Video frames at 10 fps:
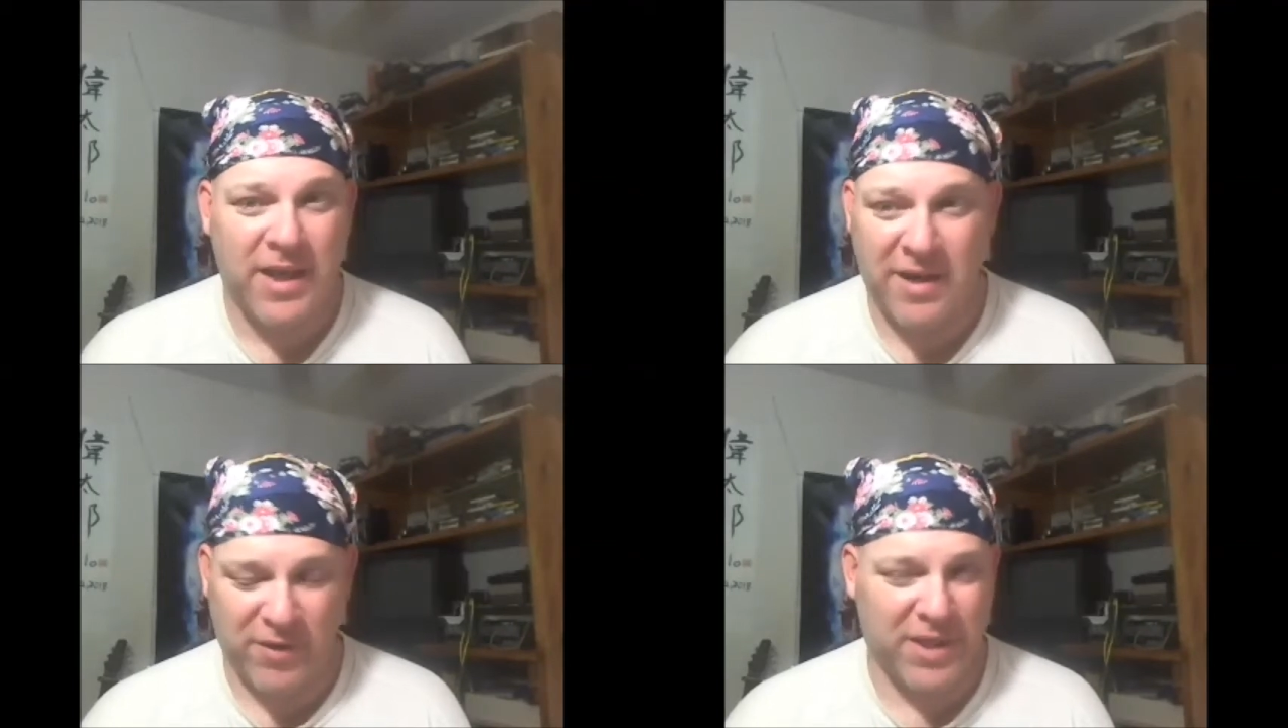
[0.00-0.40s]

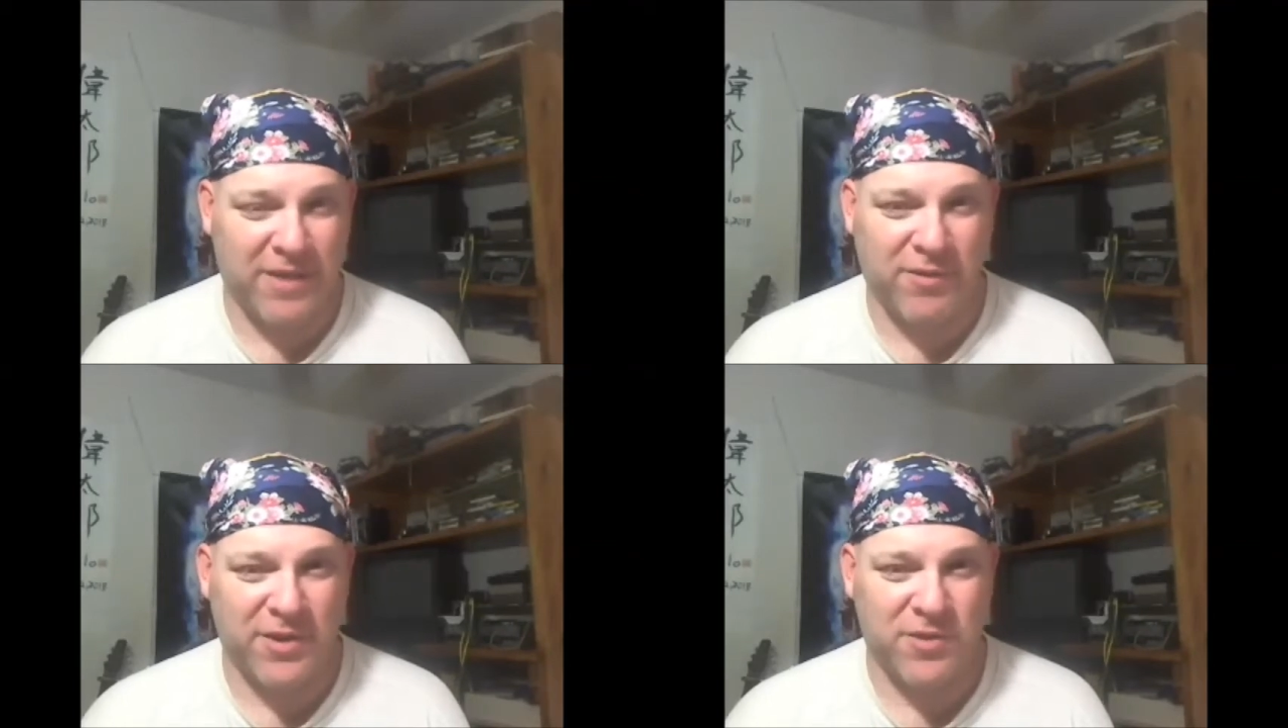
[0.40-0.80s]
Every
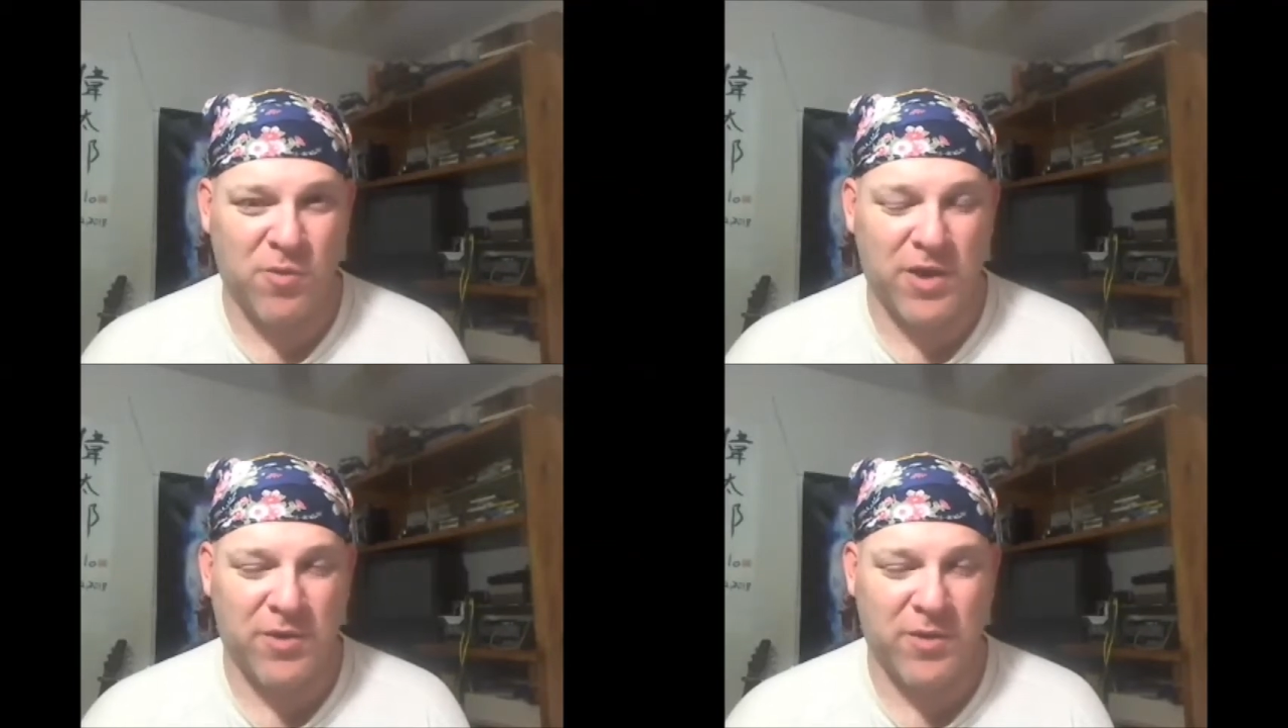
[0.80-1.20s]
level is
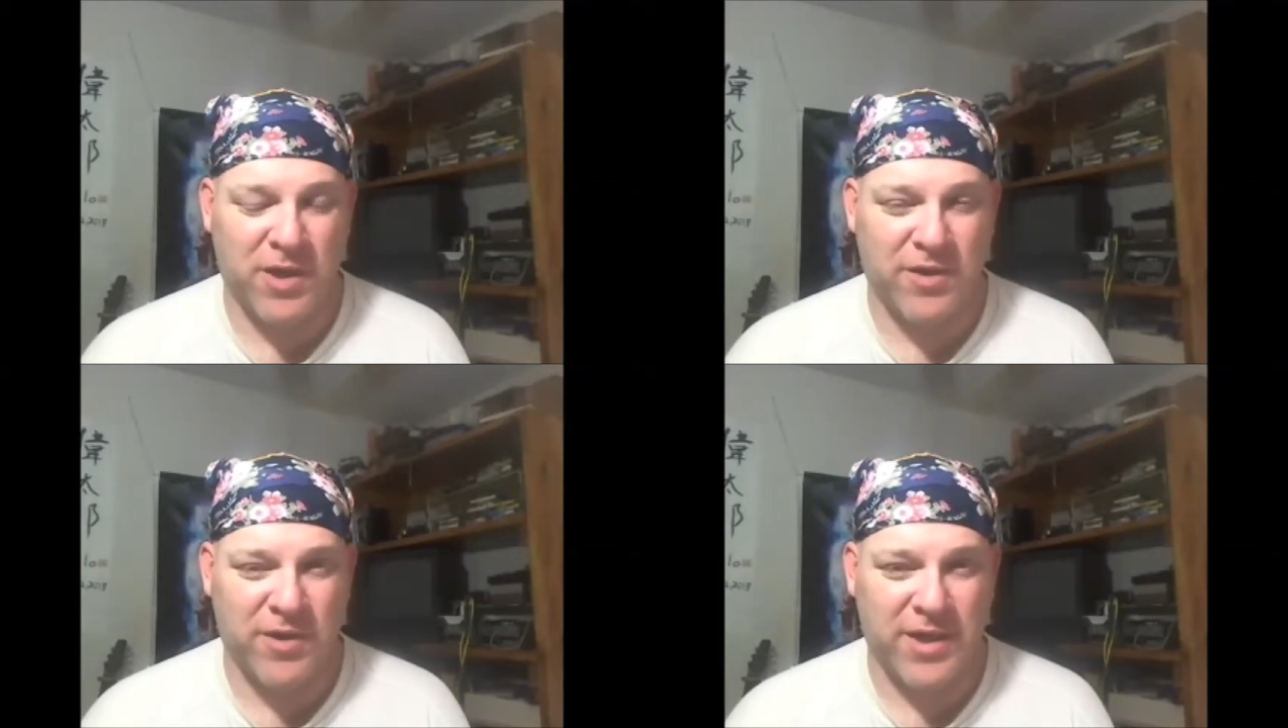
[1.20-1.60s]
1 to
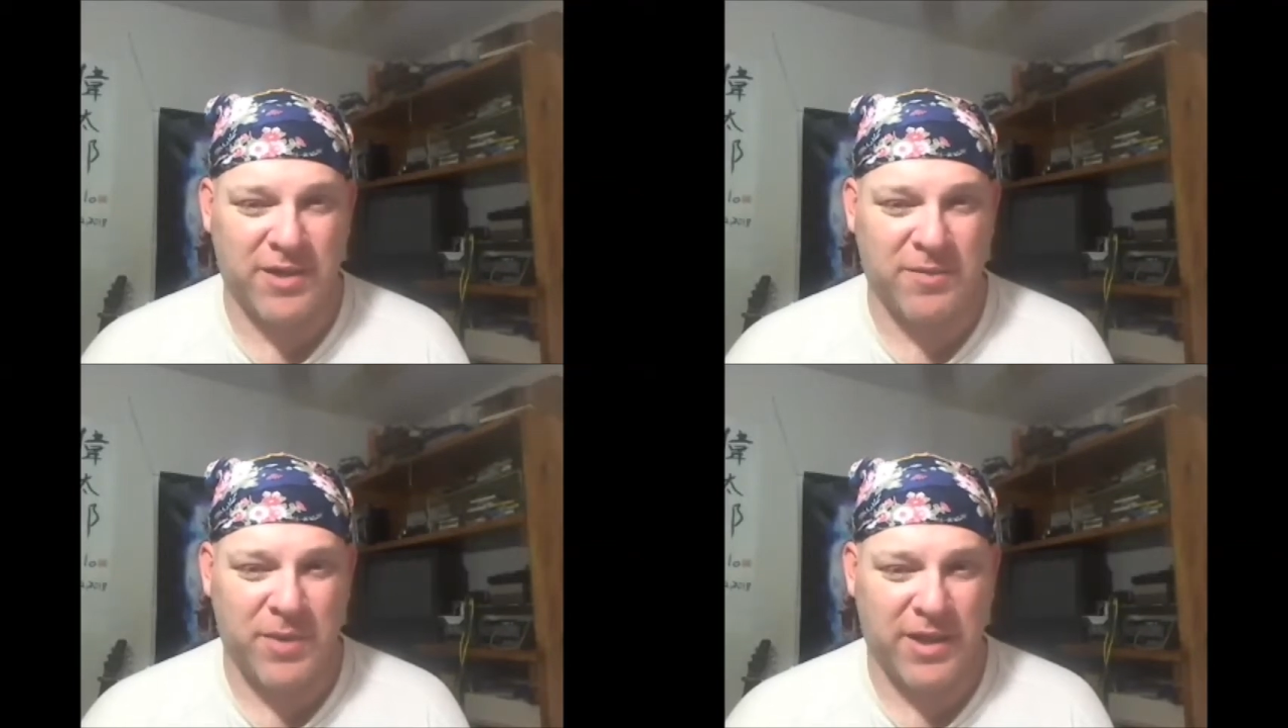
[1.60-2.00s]
100
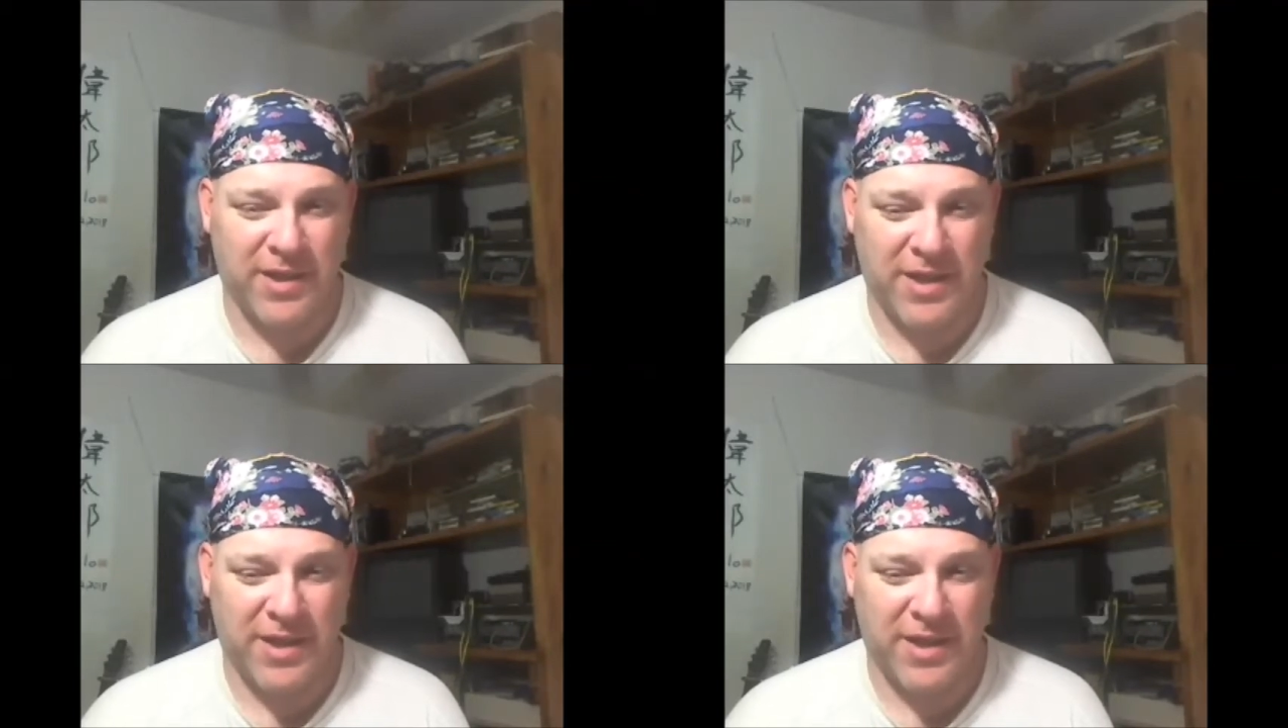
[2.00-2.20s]
XP.